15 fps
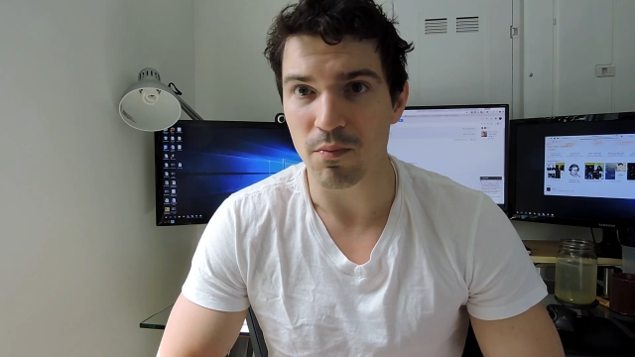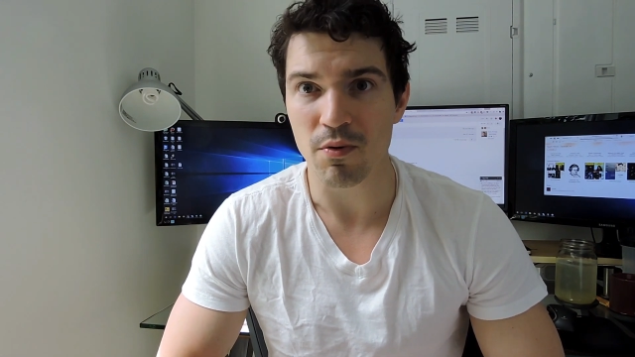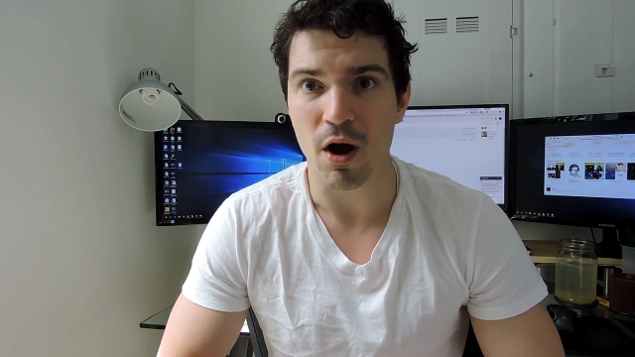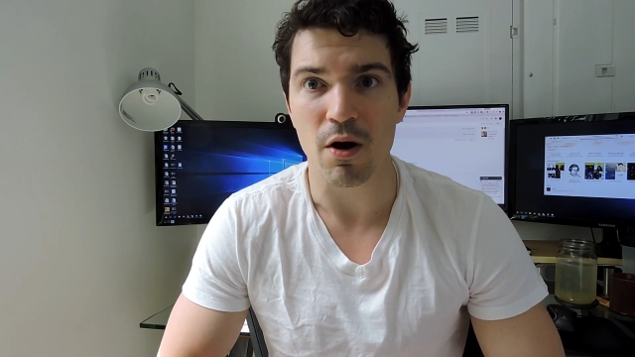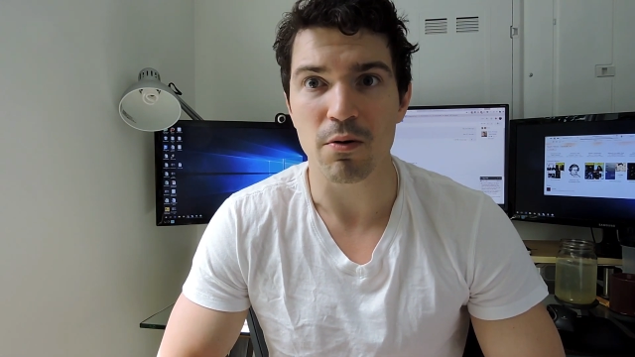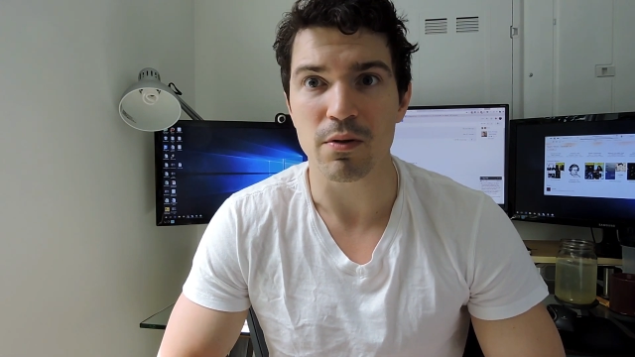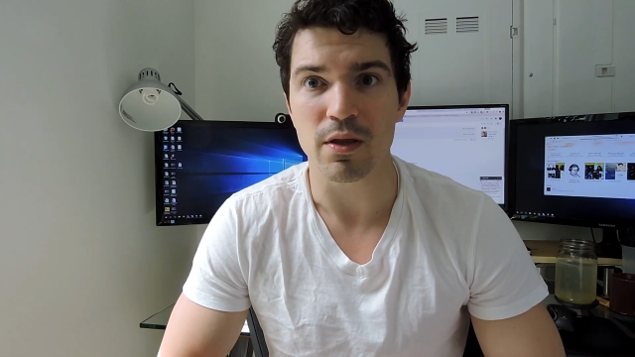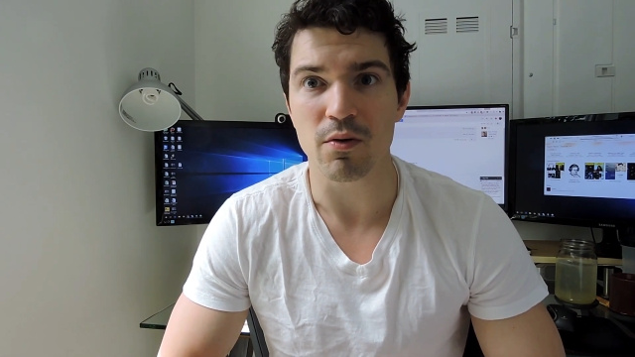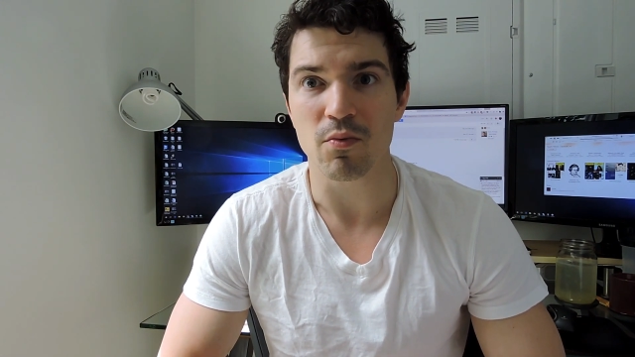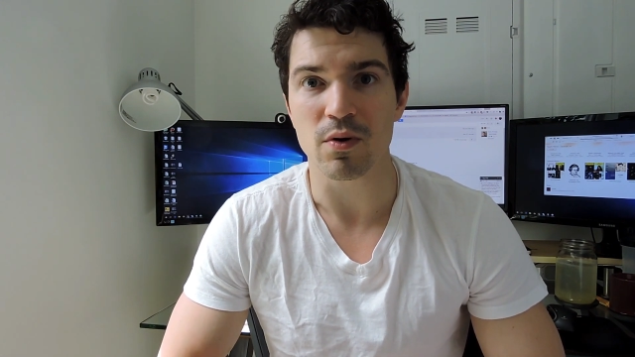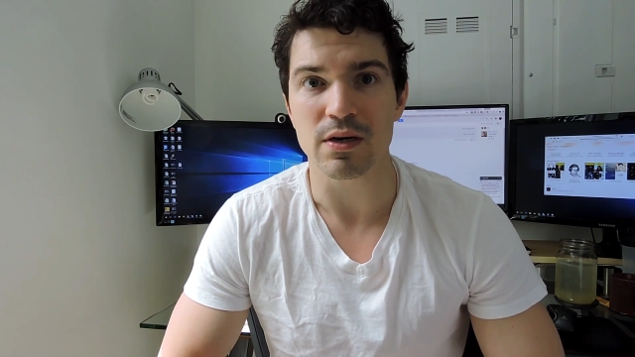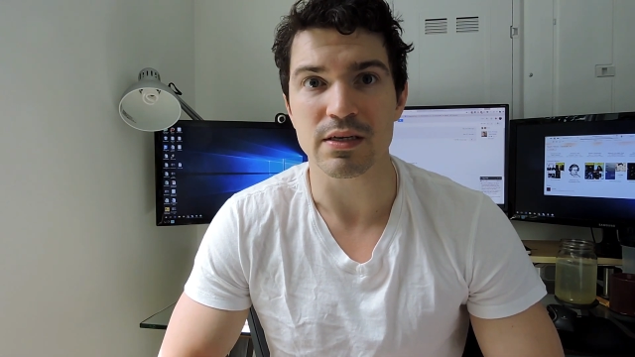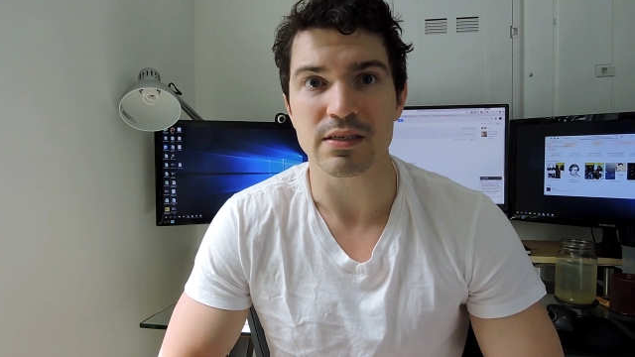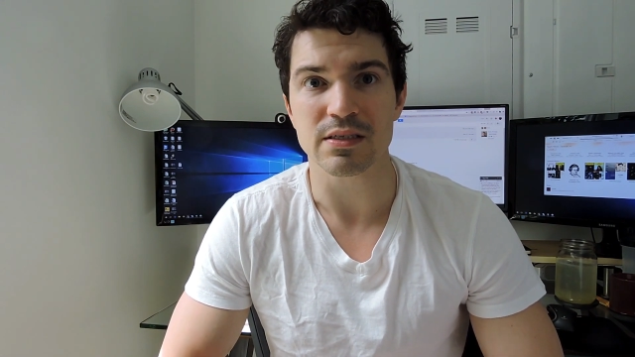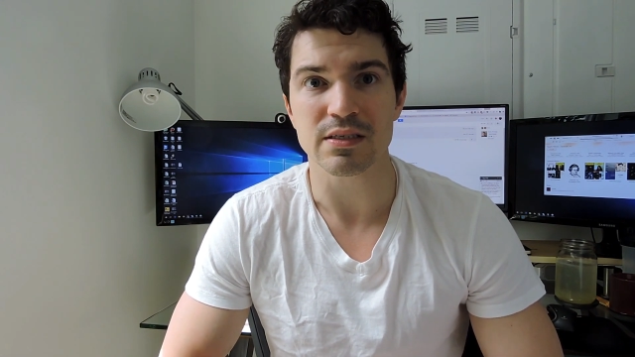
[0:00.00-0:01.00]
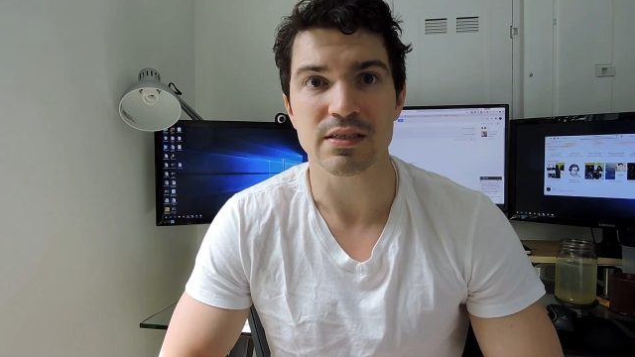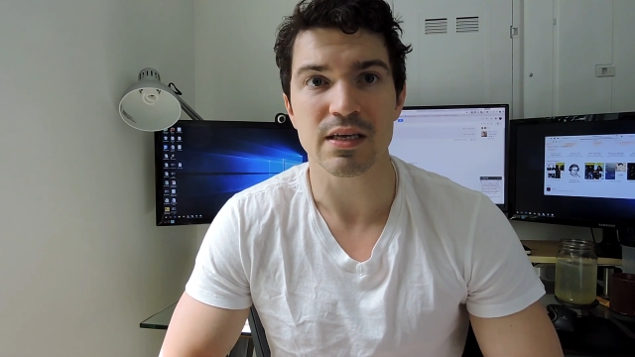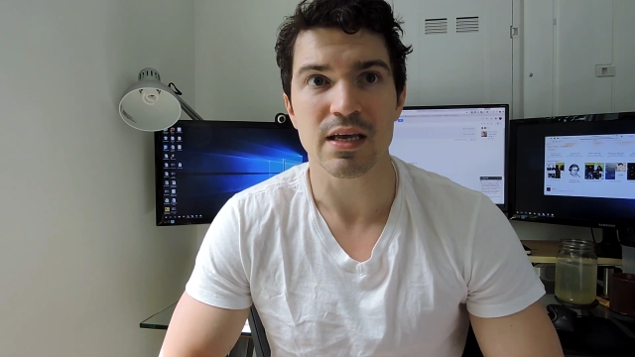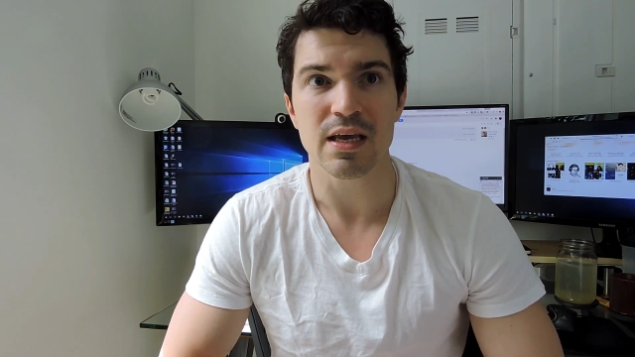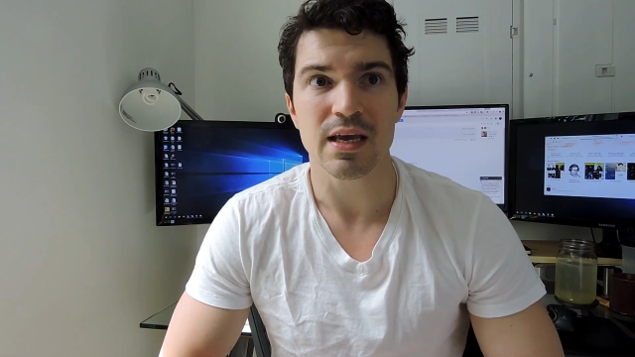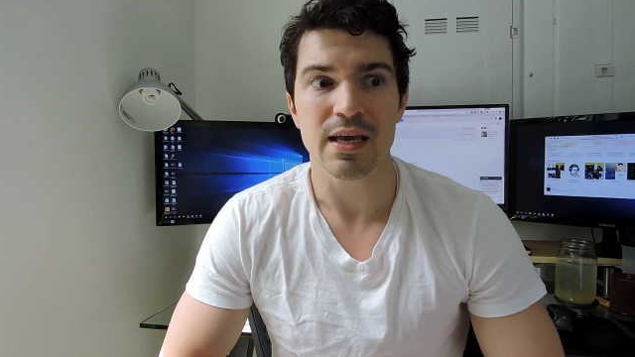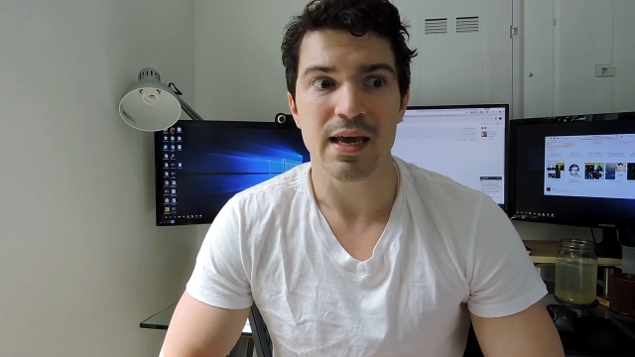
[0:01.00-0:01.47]
it probably
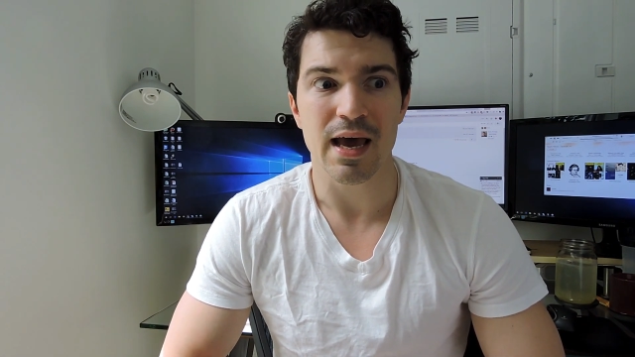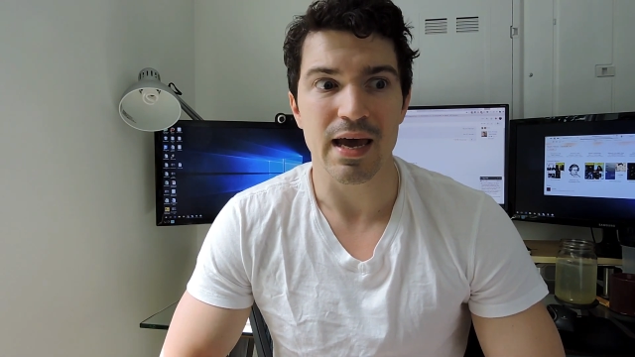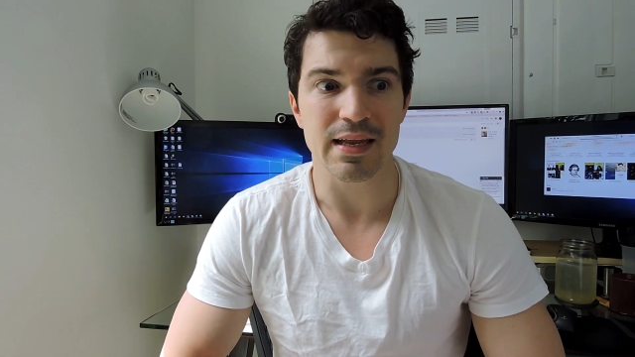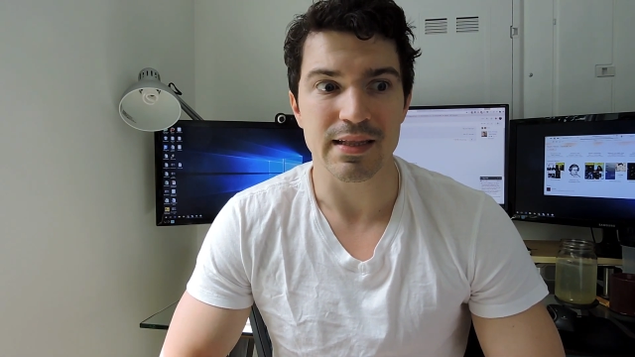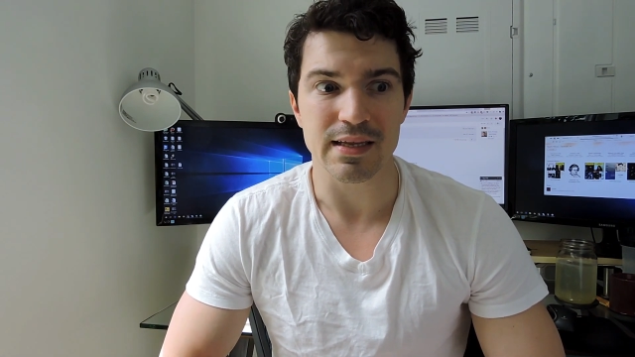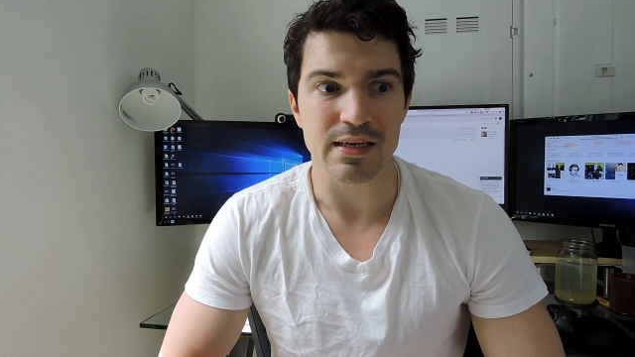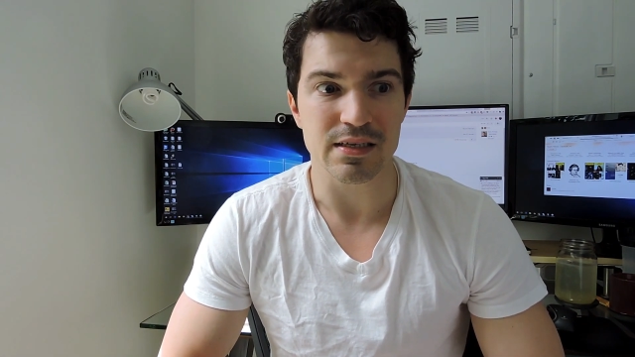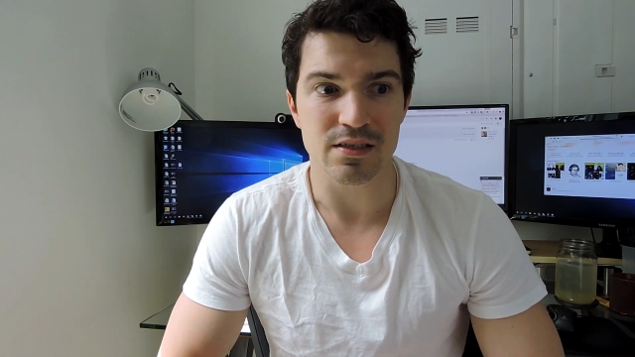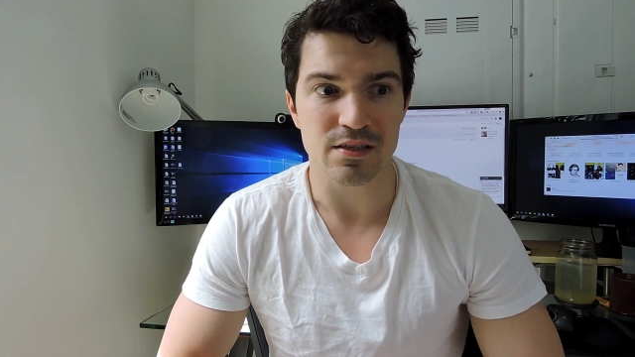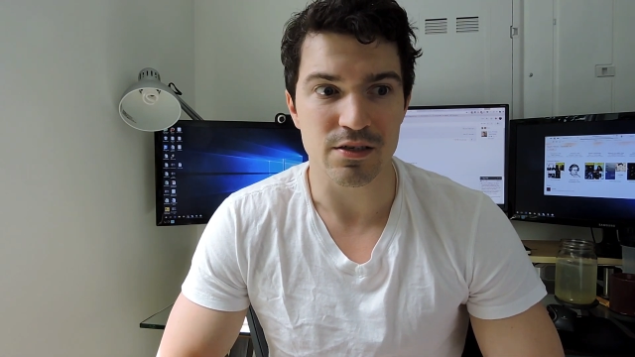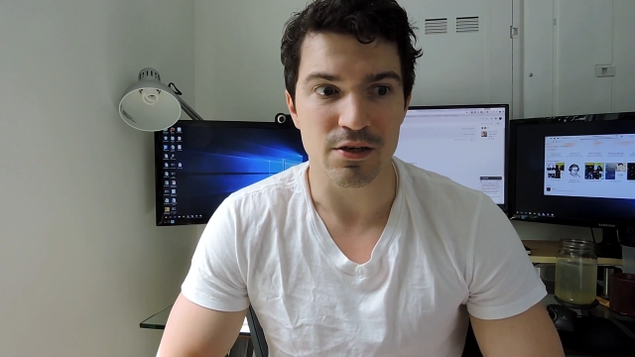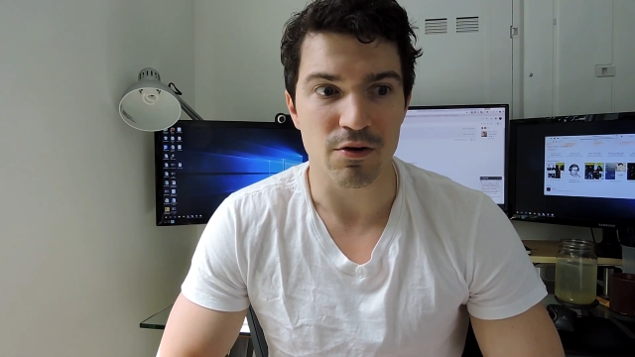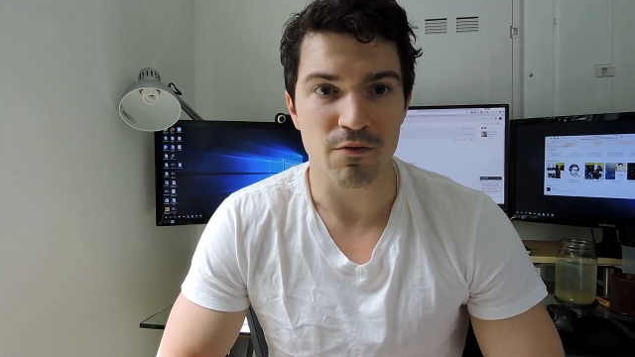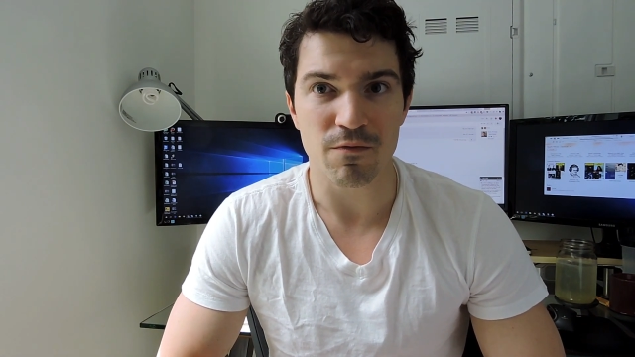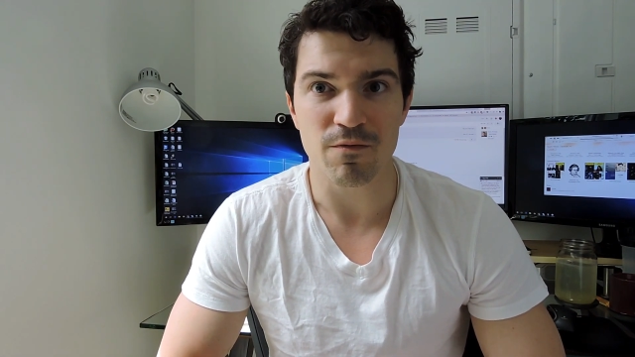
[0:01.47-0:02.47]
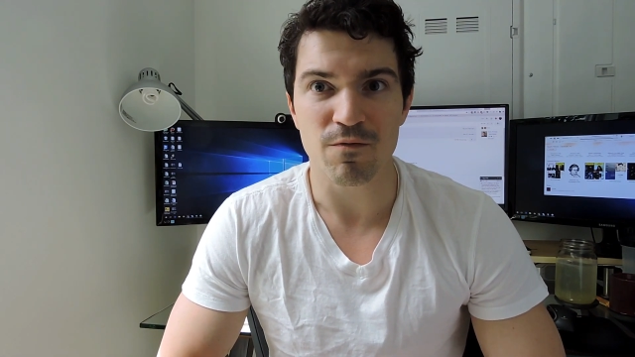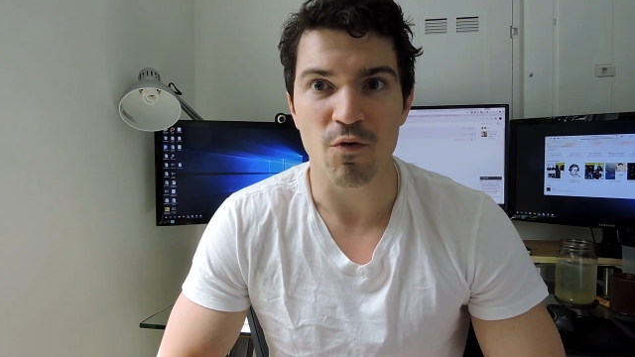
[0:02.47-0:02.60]
was at least, you know,